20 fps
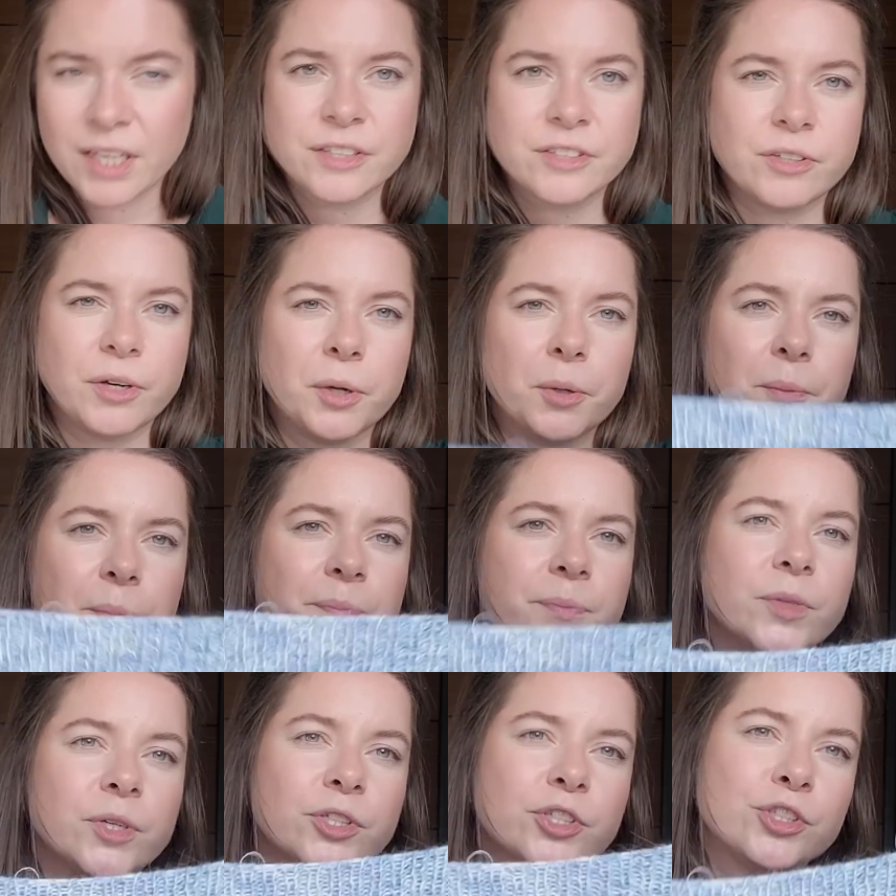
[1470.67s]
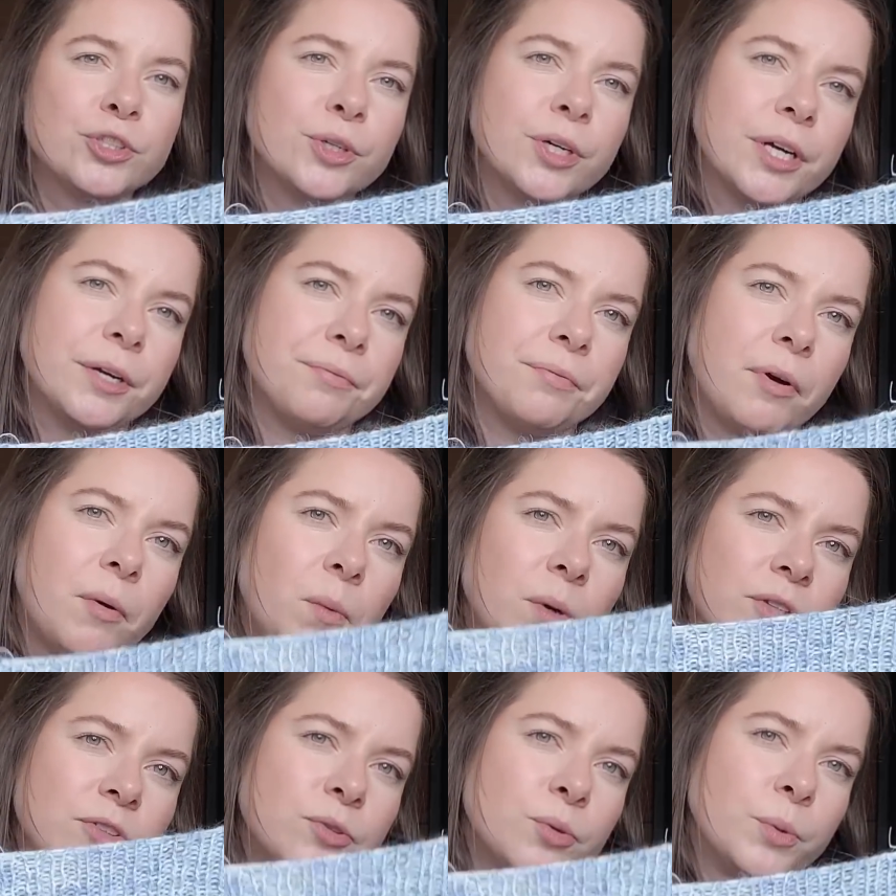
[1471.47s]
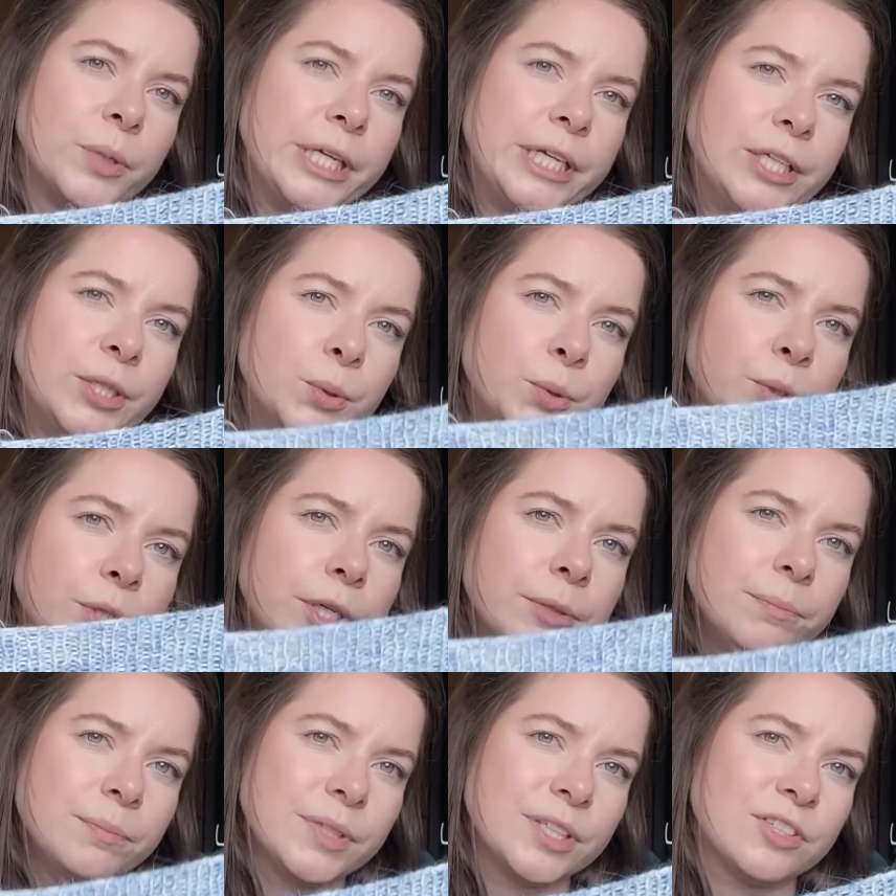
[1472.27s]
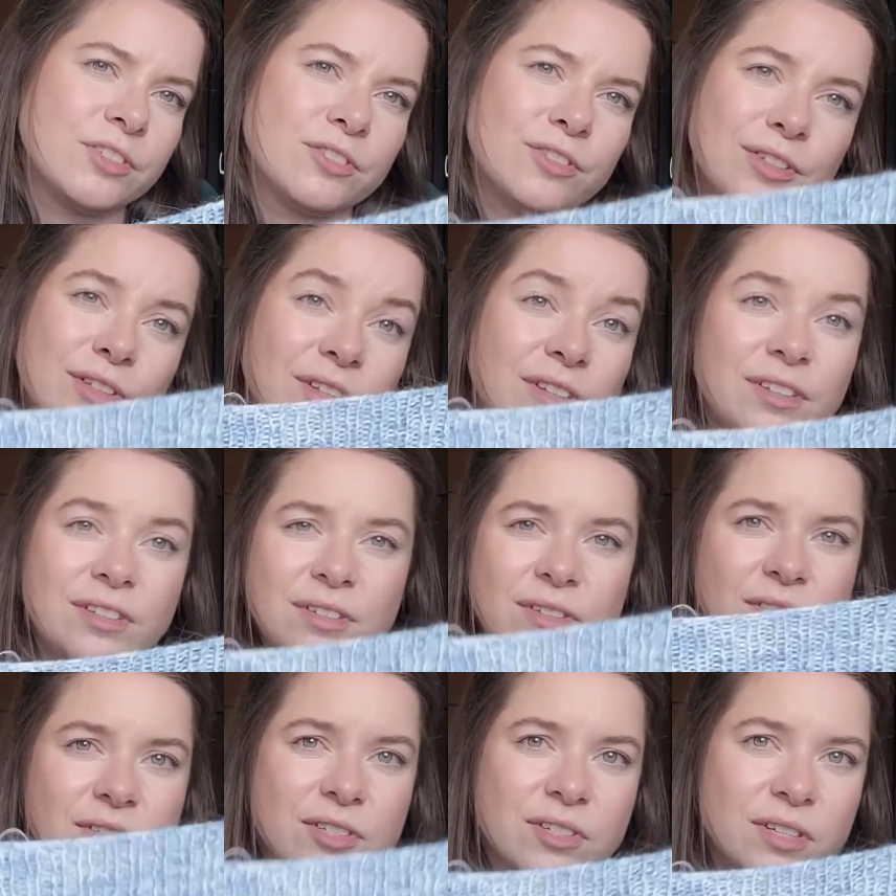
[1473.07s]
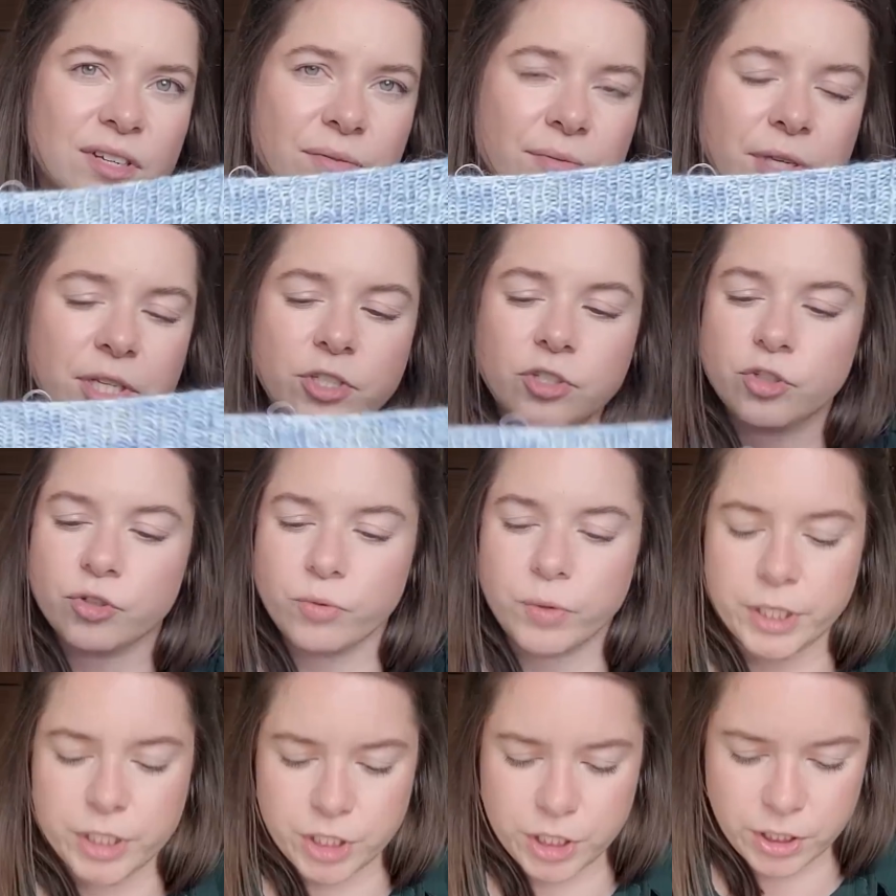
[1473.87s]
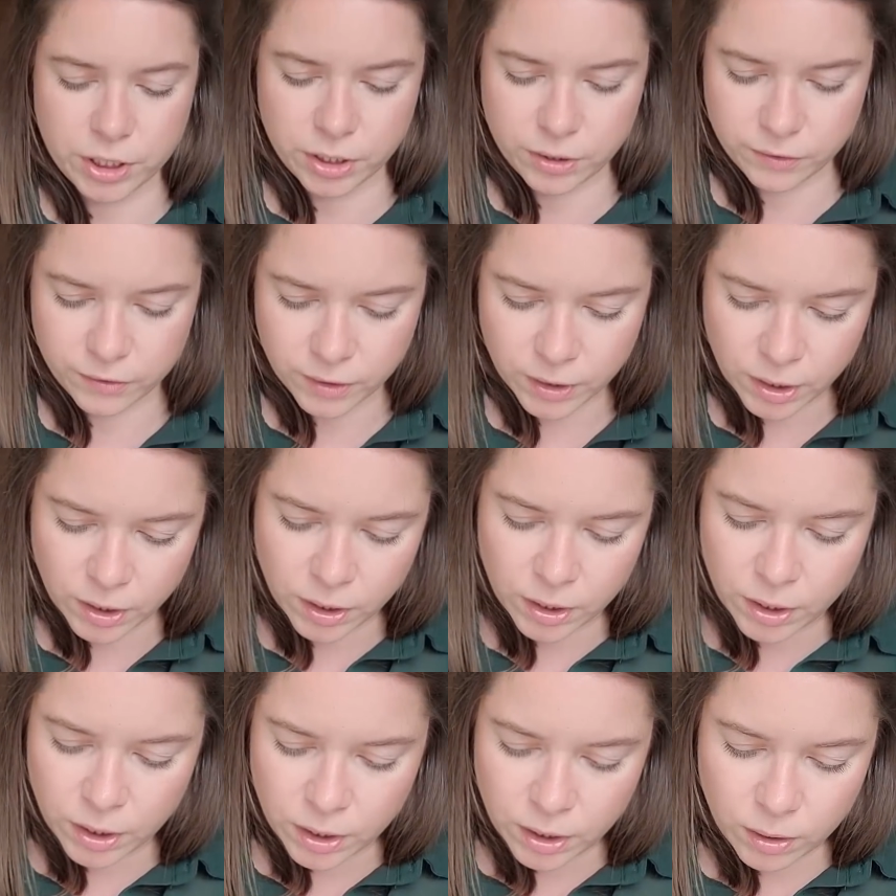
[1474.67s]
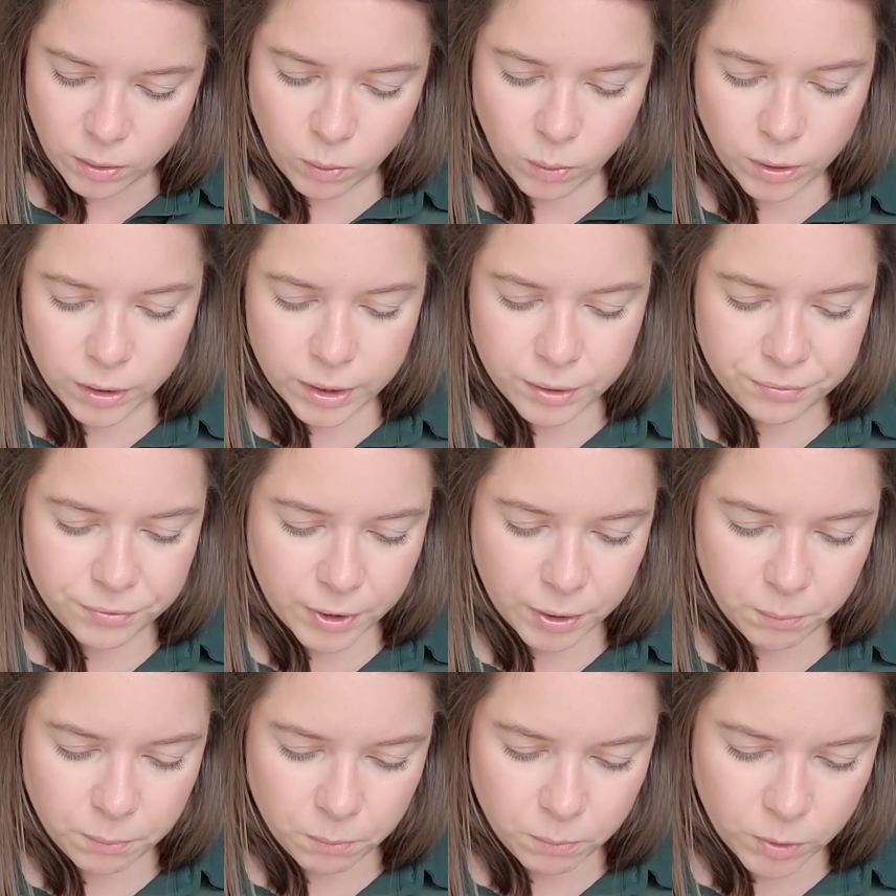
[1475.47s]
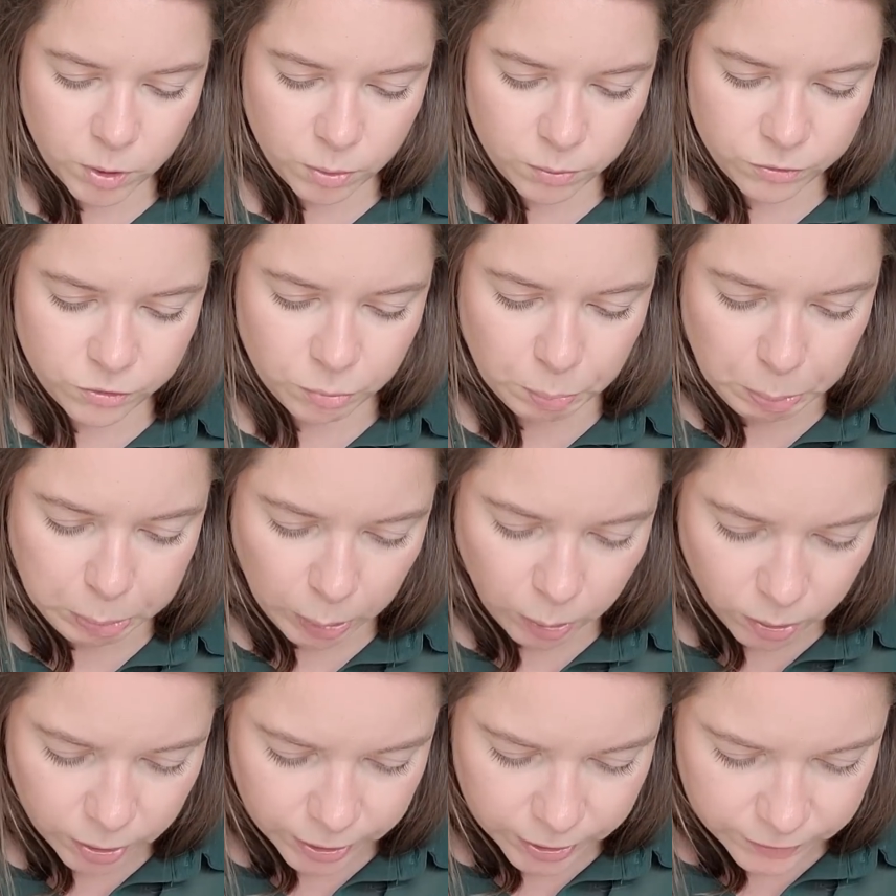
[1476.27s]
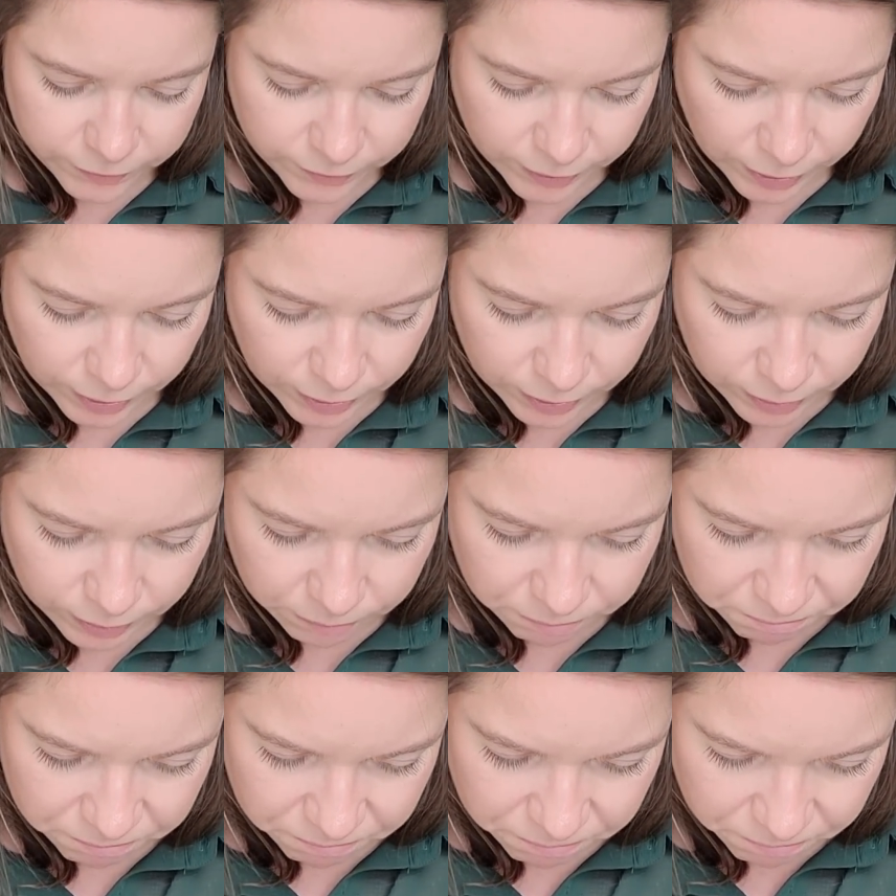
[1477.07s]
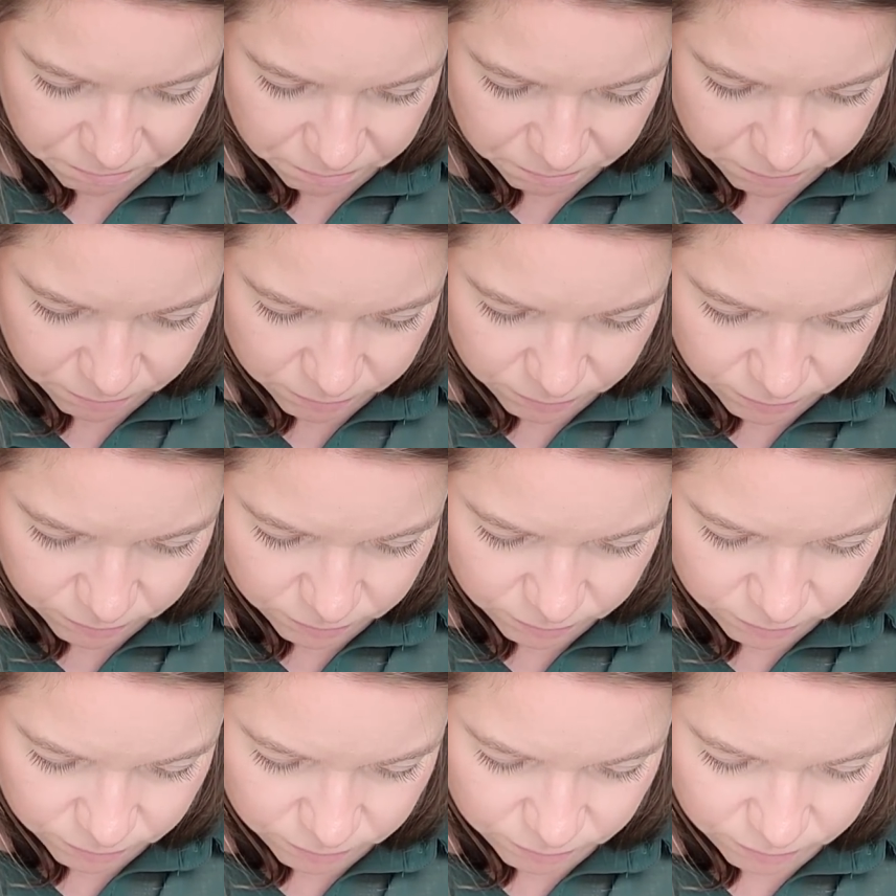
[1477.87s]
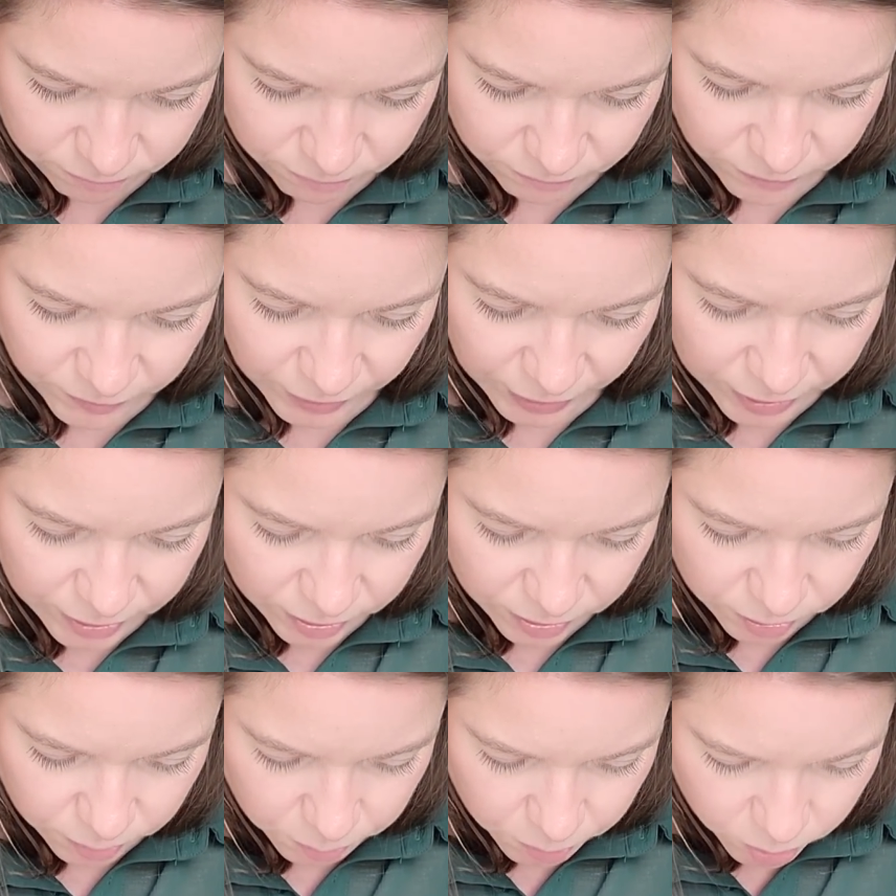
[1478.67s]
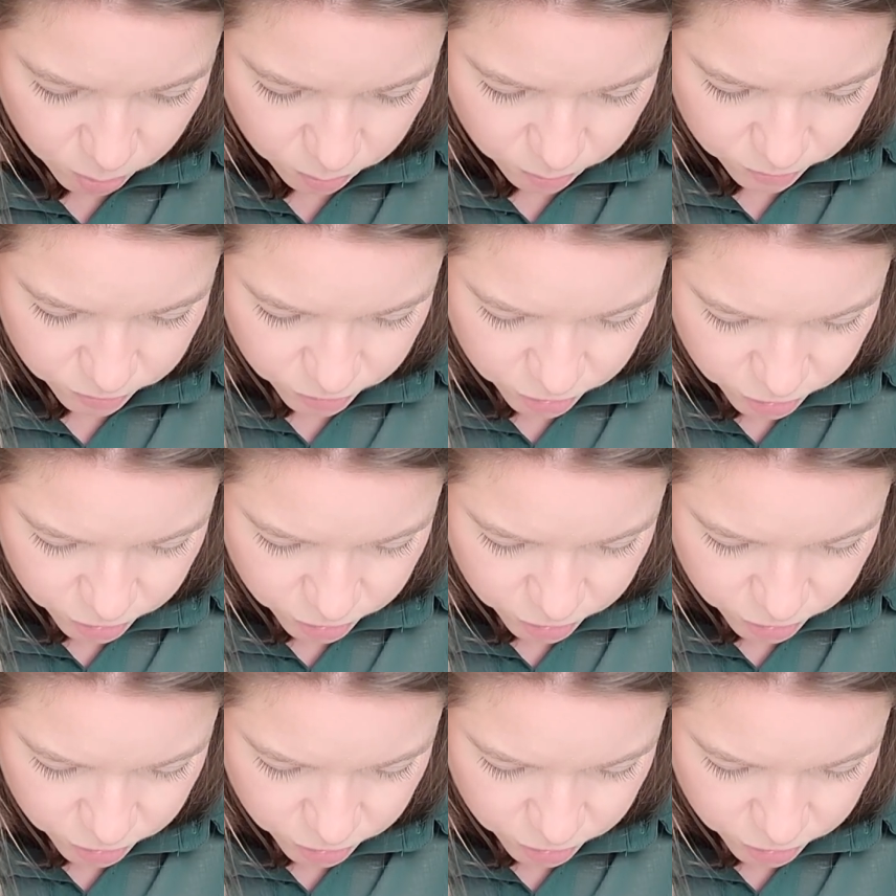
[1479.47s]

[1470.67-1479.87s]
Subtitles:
So I'm not sure if I want to redo them. It doesn't have any stretch in it, or if I'm going to block it and then I'm going to